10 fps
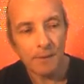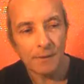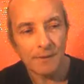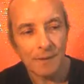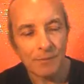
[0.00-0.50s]

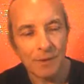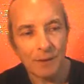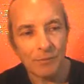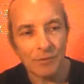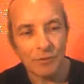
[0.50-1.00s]
It's
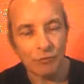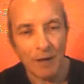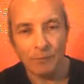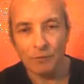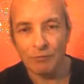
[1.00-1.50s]
sometimes
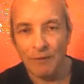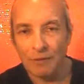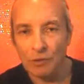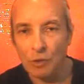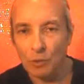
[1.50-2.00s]
described in
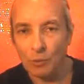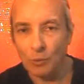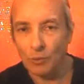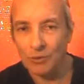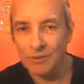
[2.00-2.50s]
rather
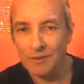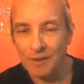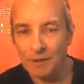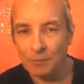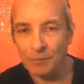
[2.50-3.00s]
cold
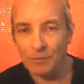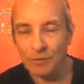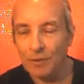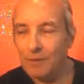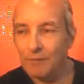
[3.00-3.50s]

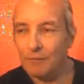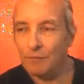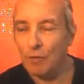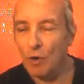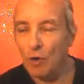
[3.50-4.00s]
terms
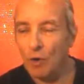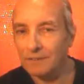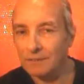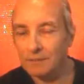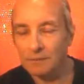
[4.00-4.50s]
void,
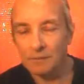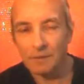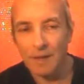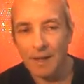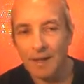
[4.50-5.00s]

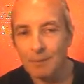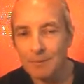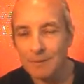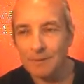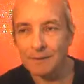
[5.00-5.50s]

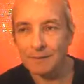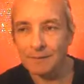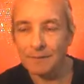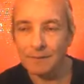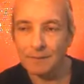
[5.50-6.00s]

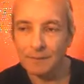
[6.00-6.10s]
emptiness.